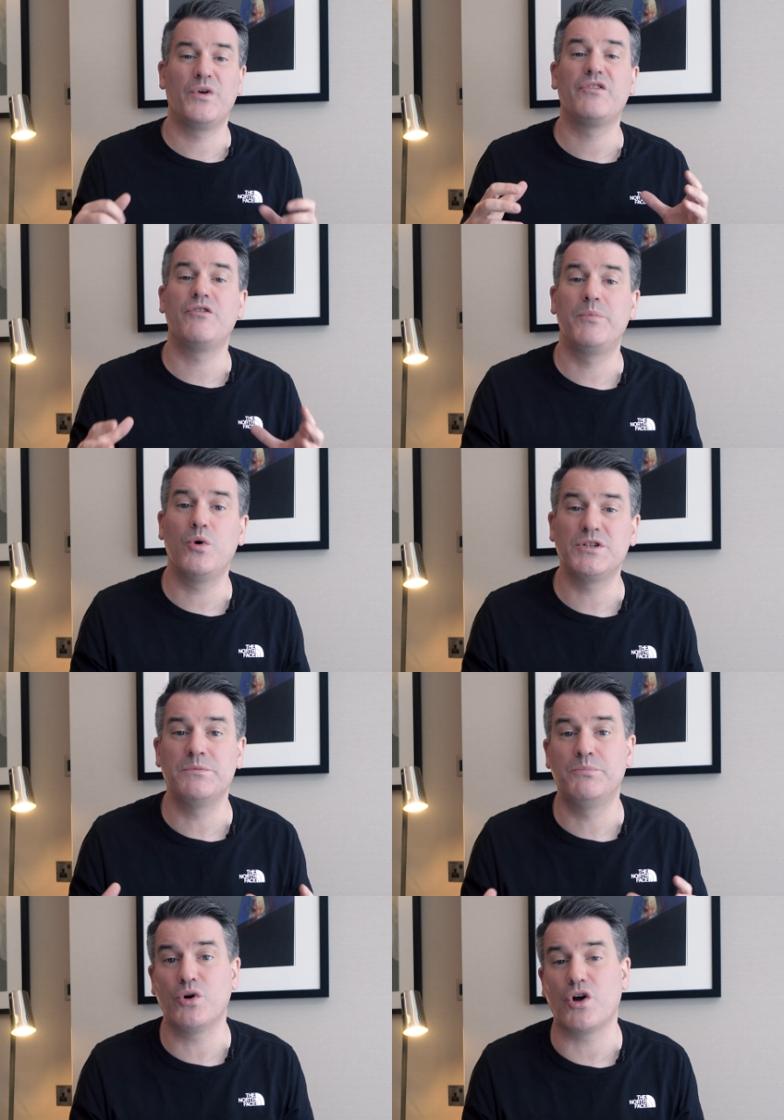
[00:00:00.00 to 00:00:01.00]
with a
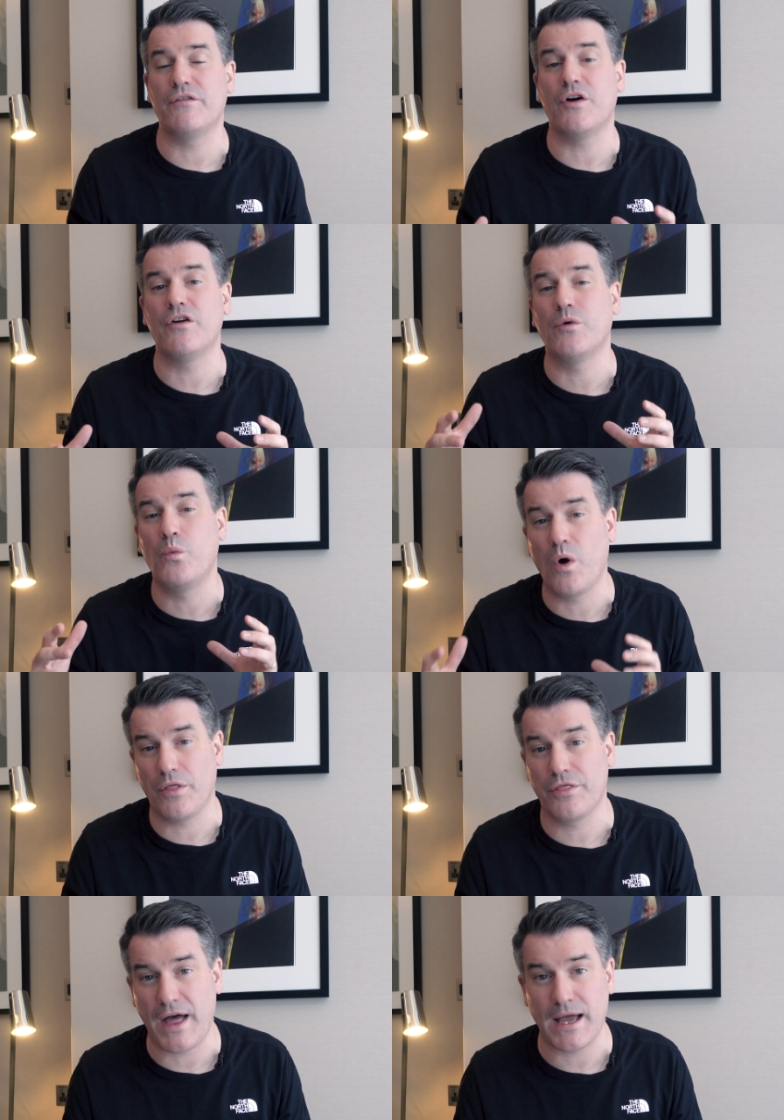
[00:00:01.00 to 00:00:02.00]
reported book of over
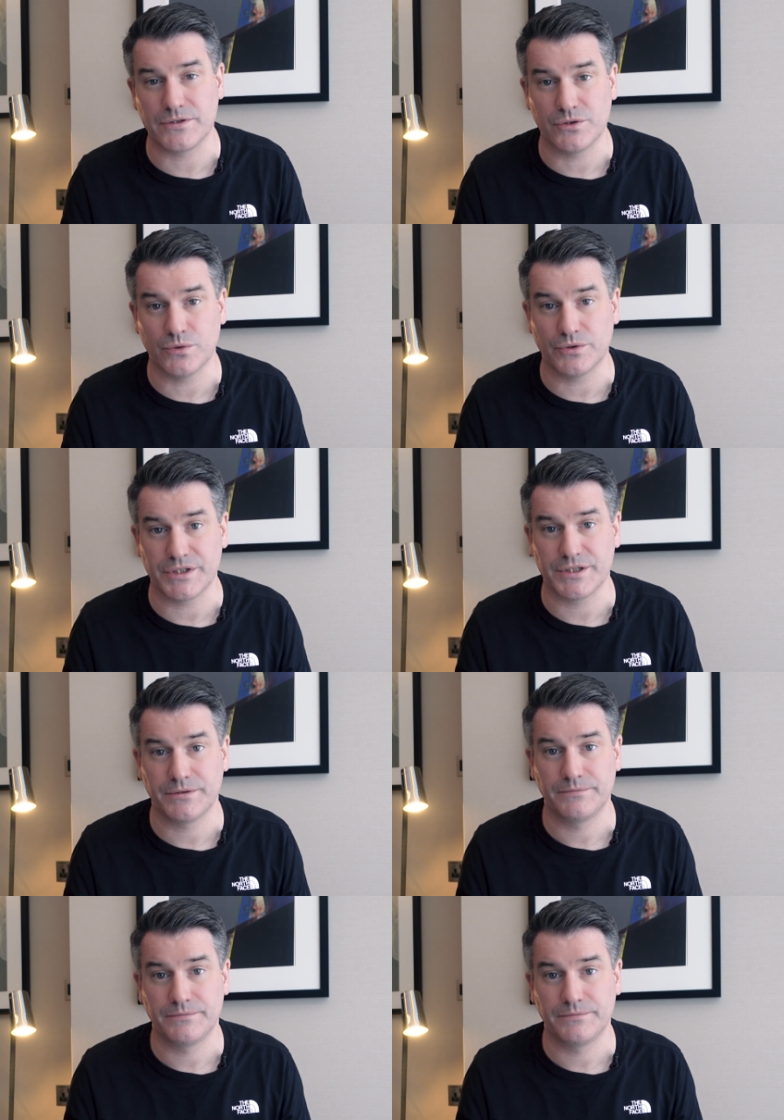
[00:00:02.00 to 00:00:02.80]
1,000 orders.